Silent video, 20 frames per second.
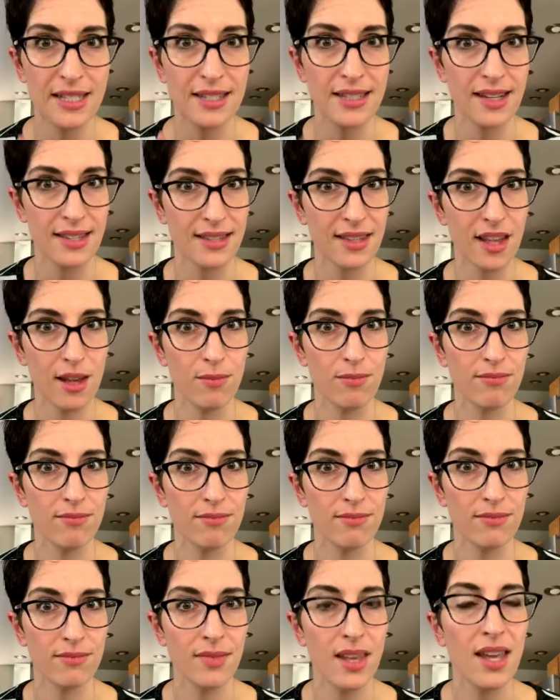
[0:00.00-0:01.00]
Success Club
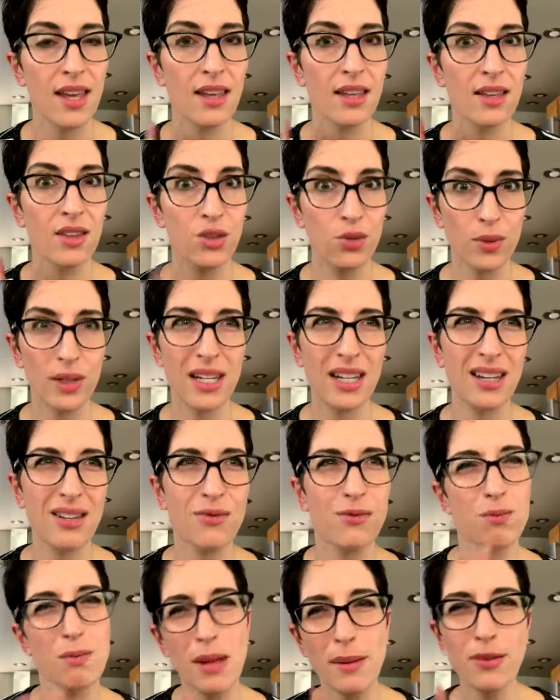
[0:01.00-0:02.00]

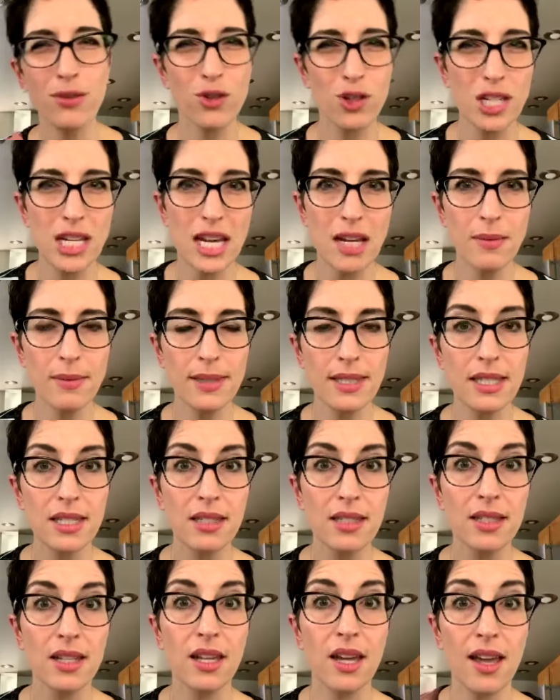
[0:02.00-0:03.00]
three, maybe four times
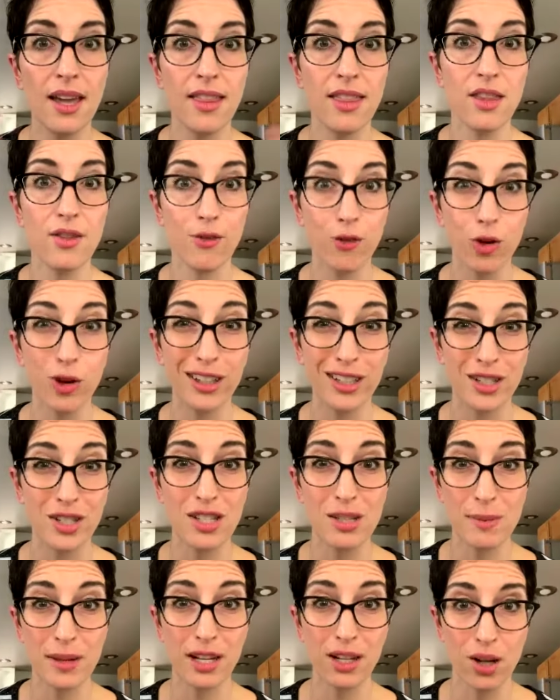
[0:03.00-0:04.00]
in the 4
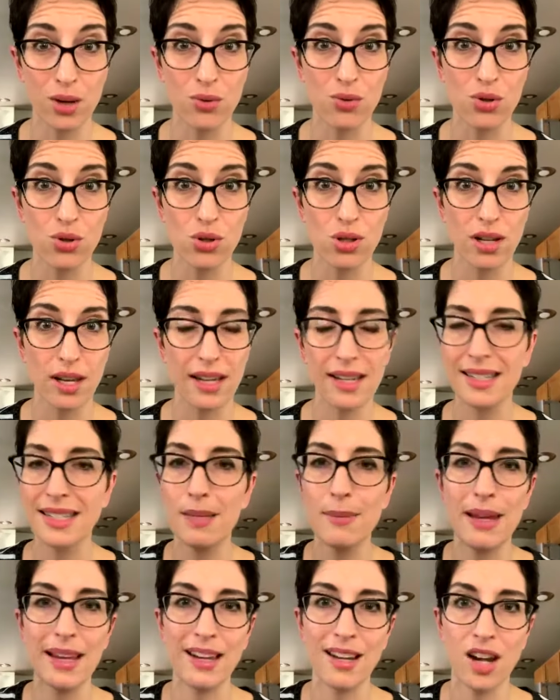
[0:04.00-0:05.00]
years I've been a coach, because
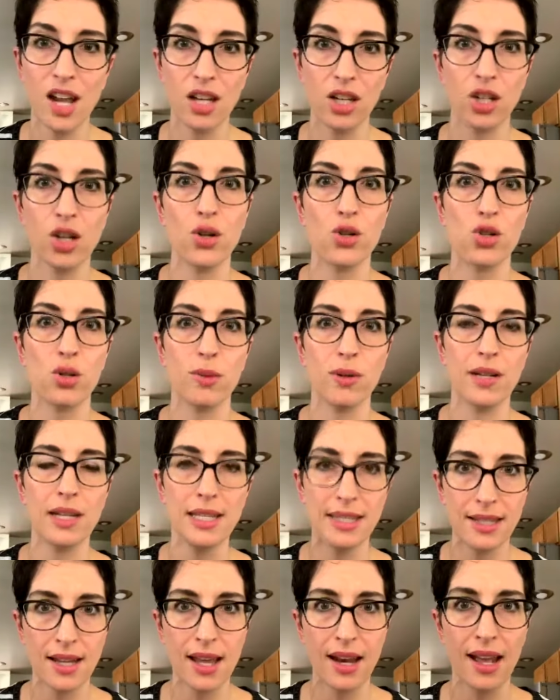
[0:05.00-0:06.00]
I make it a non-negotiable.
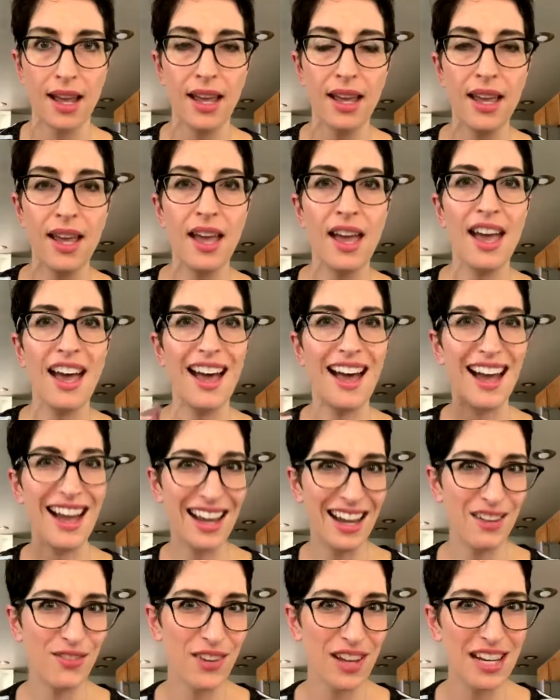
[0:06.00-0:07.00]
It's not a, I
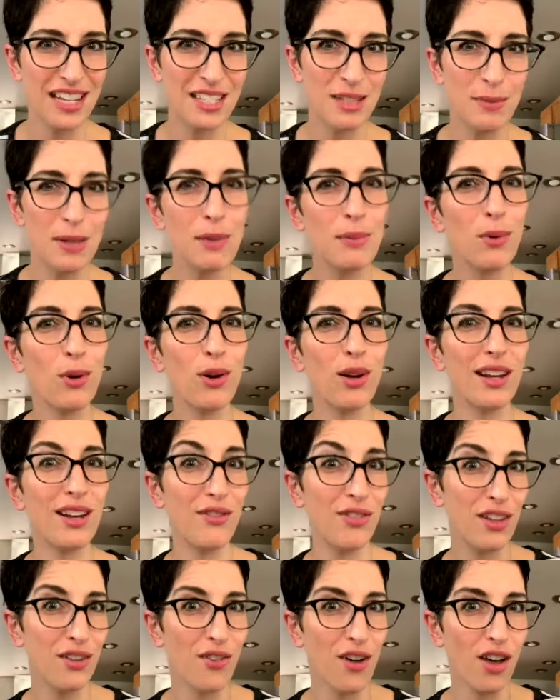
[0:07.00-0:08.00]
invited some people, and
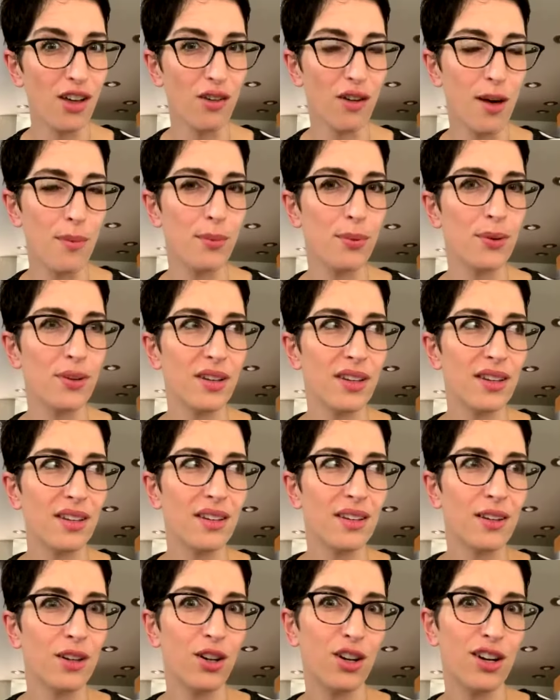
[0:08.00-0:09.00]
if they follow up
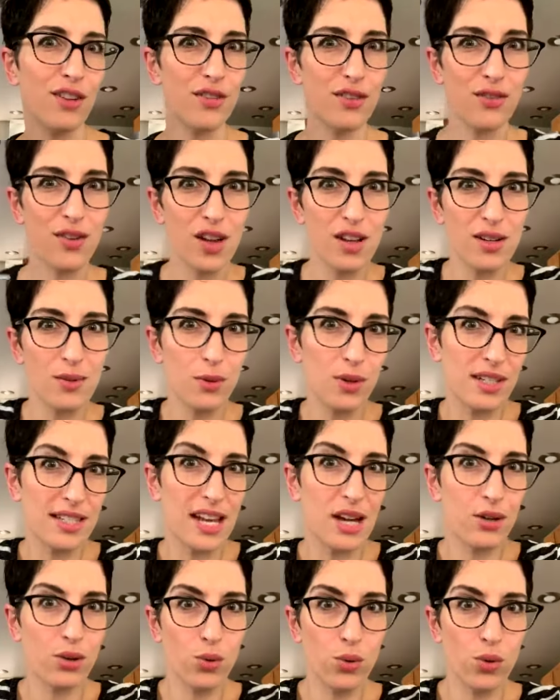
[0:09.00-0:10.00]
or if it follow up, works
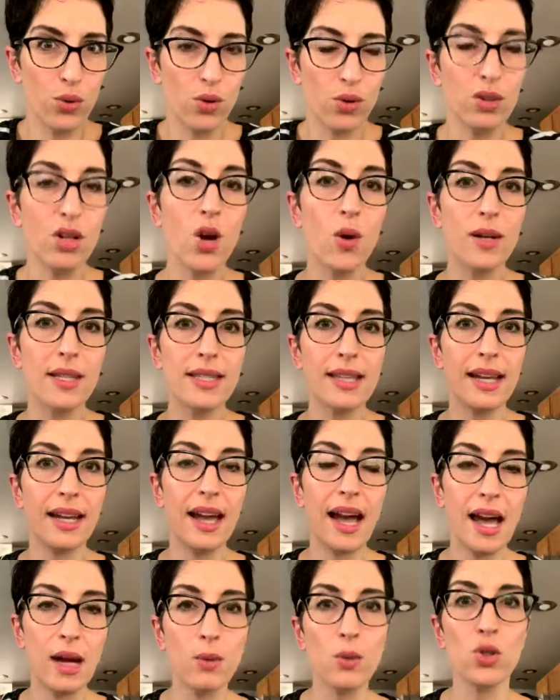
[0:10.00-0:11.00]
out, cool. No, it's
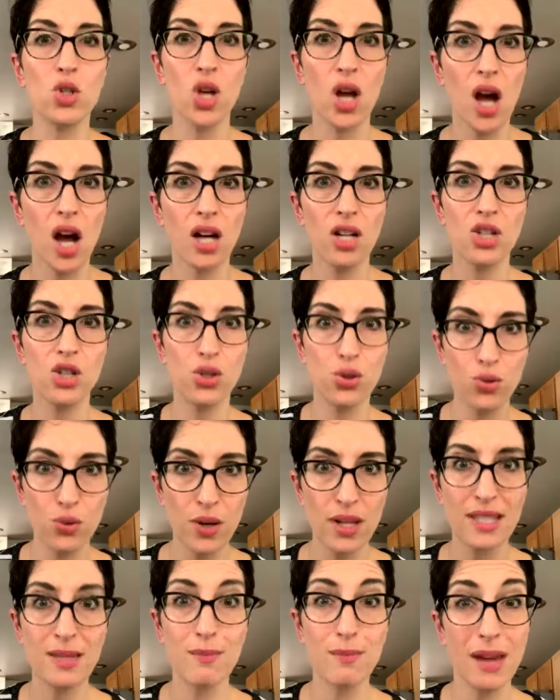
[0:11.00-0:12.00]
like I will talk
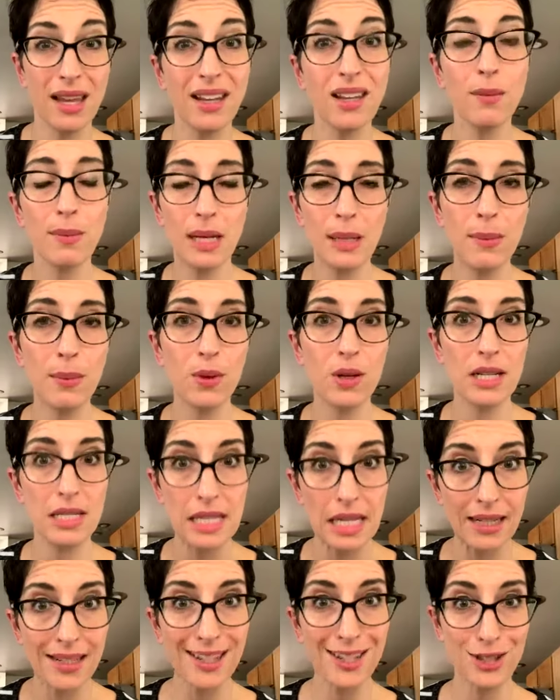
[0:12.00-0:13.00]
to as many people
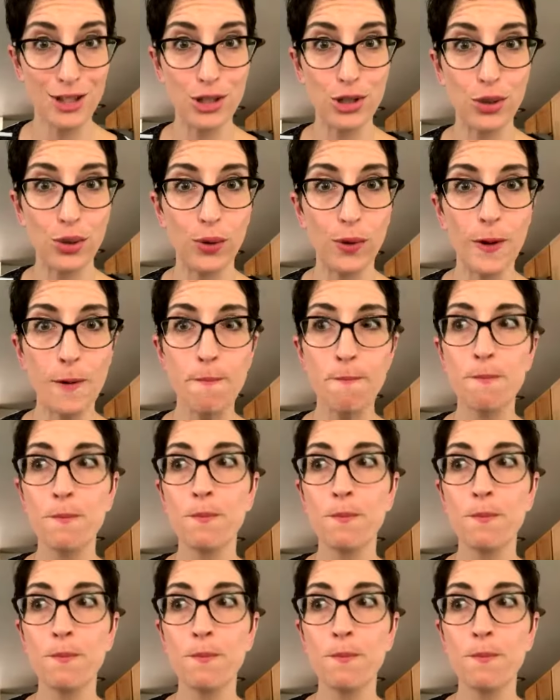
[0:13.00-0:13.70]
as I need to